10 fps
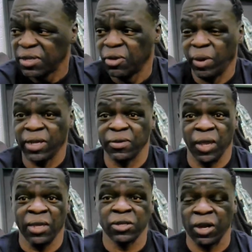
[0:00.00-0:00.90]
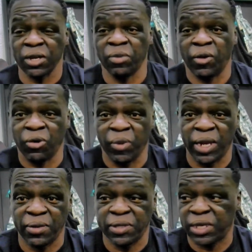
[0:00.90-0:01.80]
Nobody ain't talking about what
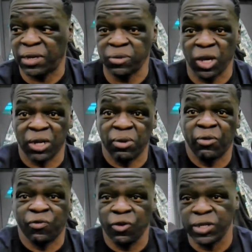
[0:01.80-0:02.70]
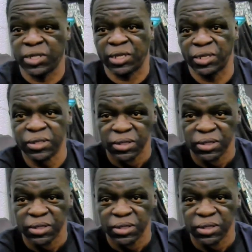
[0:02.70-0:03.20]
Manny did. I'm talking about what Floyd did.